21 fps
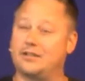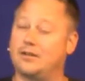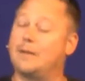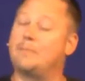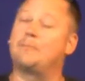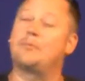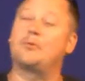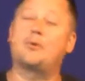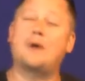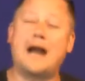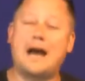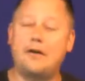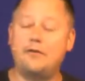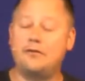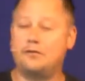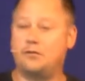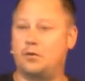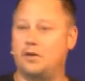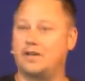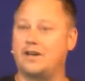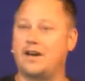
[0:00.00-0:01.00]
I'm proud of
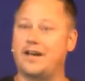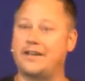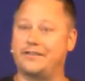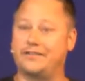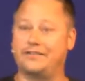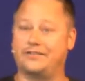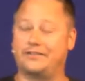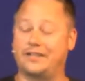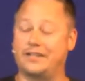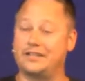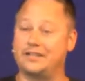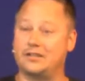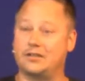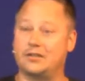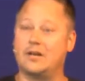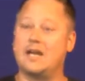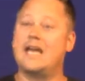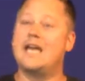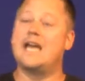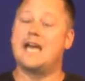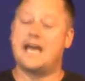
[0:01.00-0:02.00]
what God has done in you.
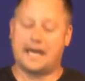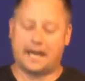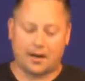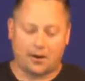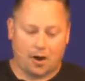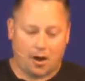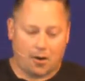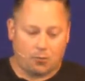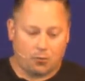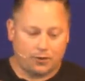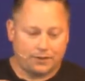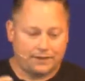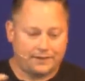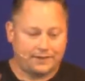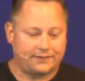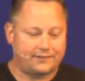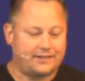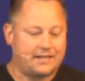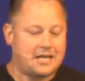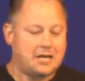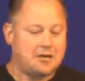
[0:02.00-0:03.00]
And I, I want
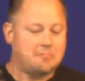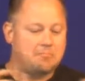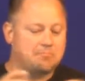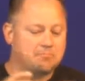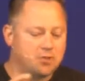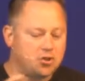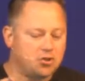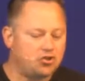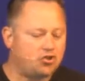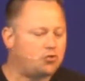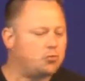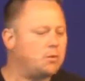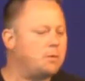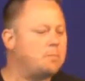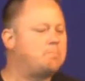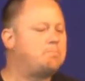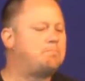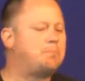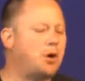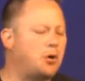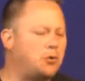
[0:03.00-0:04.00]
this mutual
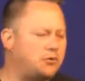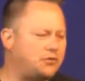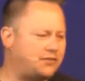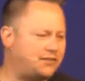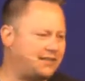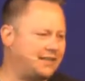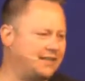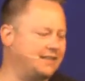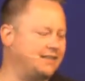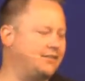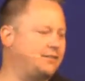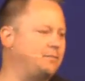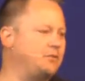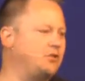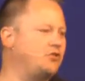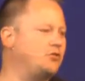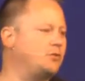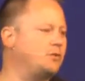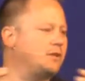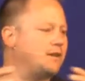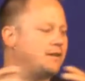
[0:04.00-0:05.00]
boasting, this
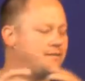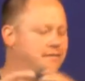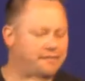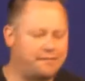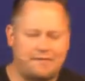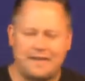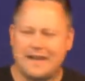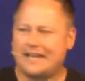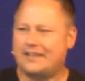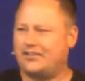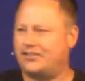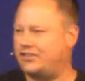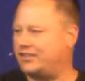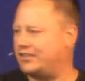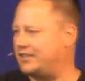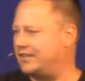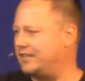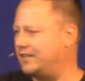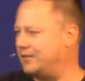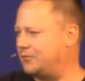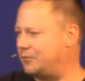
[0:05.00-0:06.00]
mutual affection.
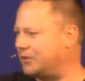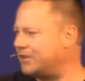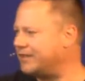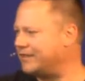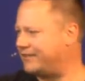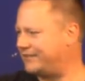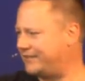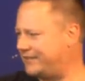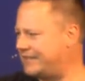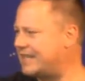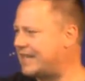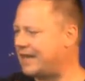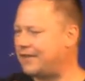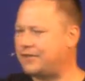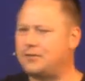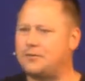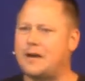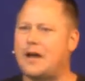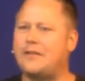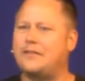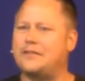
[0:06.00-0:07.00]
We're going to see that
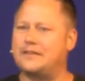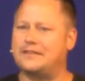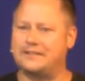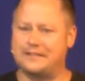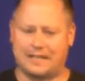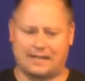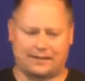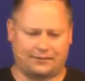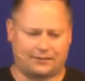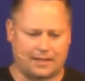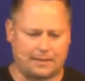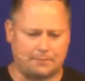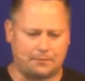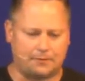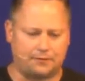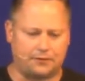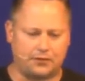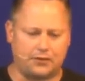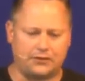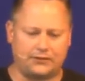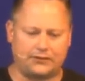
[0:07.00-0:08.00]
throughout these next couple
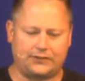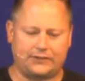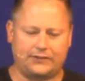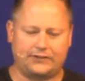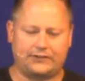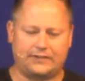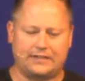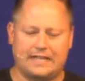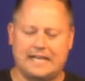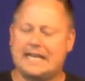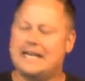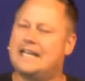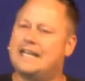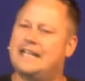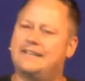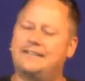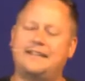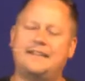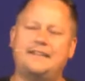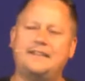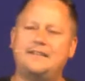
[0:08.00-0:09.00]
verses. He
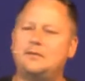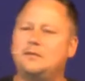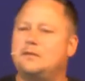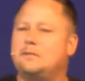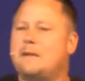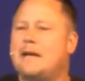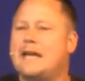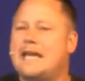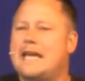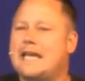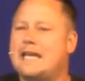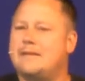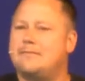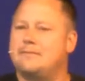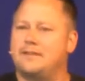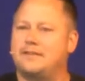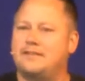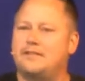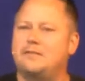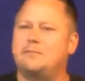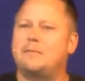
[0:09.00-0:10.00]
said, This was my aim.
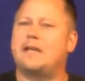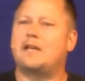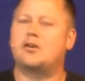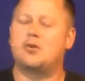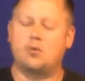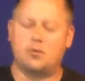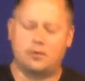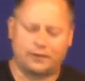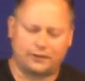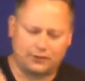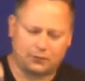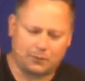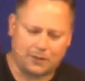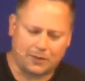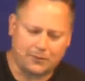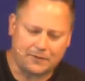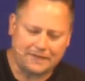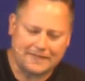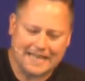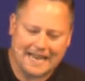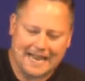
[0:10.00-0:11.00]
This is my goal. This is what I
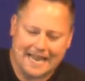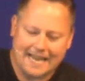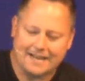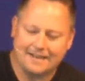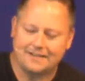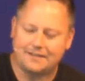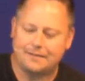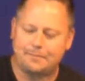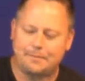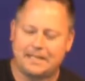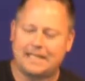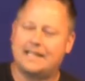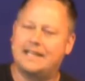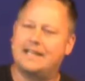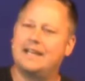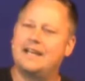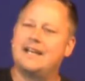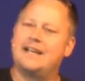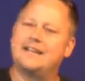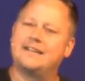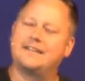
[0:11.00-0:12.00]
want the end to be.
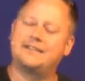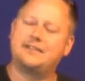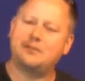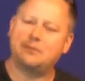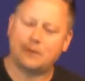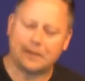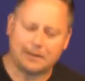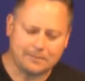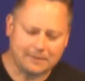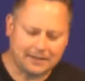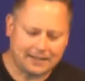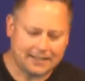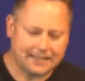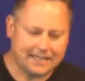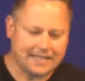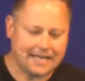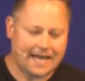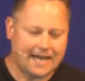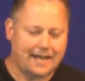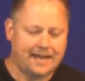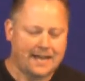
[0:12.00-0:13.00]
This is what I'm getting
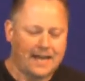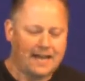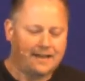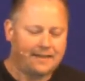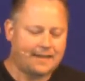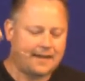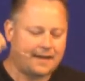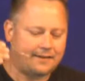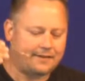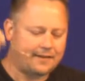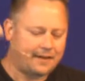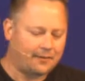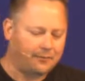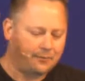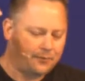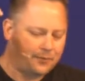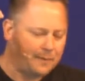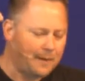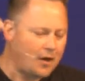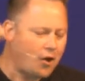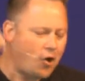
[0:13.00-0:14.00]
at. That, that
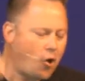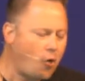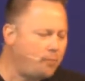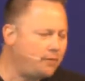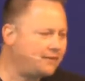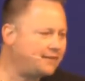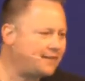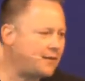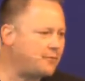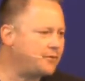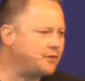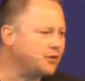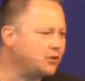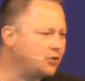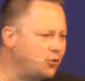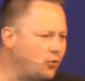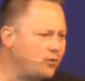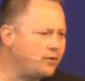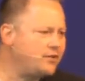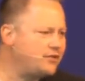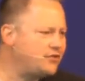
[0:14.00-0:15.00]
my hope is that when the
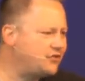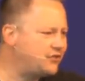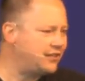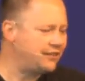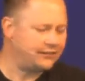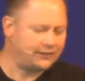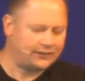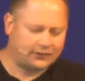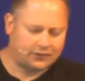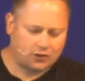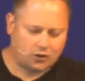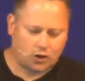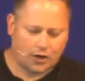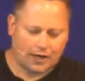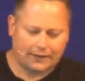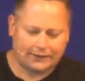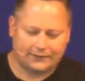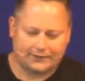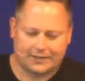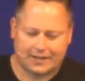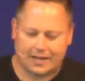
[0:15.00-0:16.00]
Lord Jesus
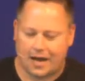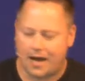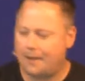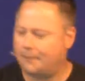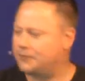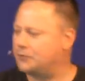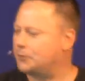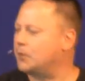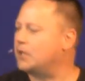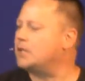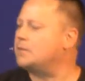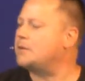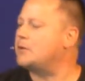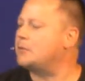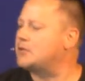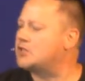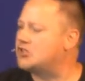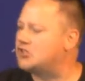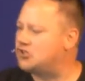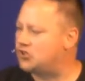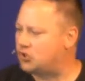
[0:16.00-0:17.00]
Christ comes, we're going to be
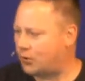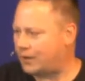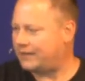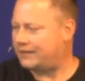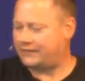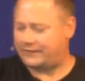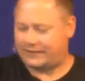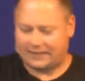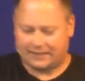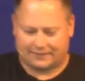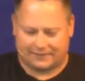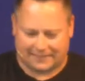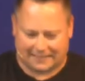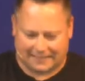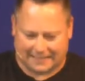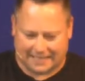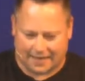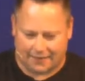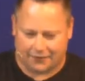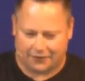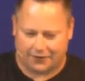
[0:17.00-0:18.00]
rejoicing
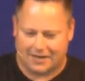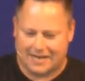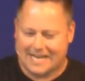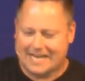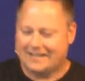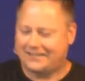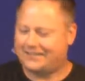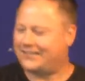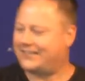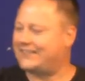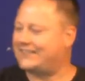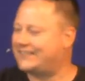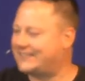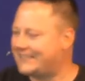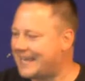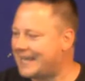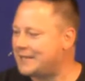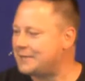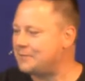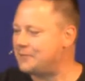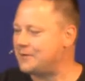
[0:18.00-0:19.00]
together, just
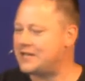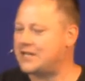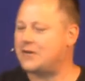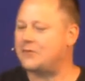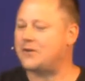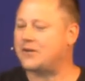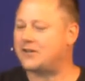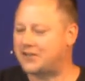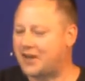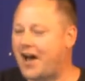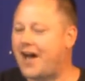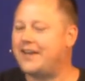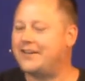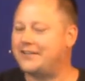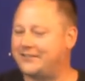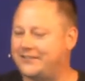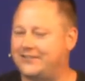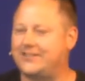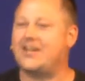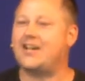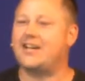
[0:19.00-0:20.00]
celebrating what God
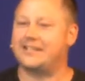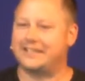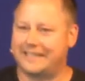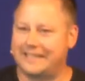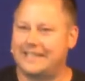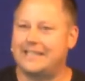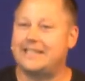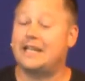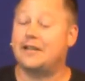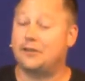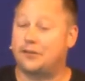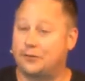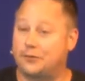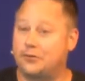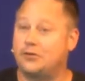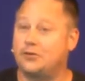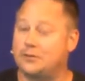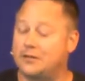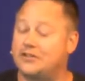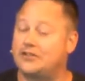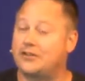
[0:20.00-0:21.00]
has done in and
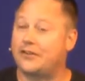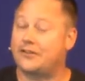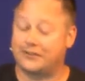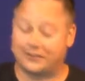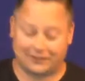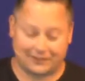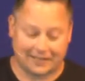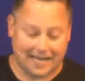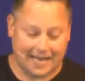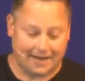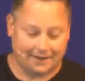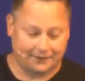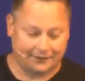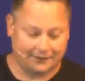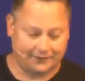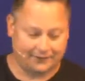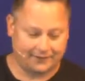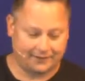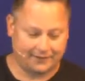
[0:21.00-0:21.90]
through each other's lives.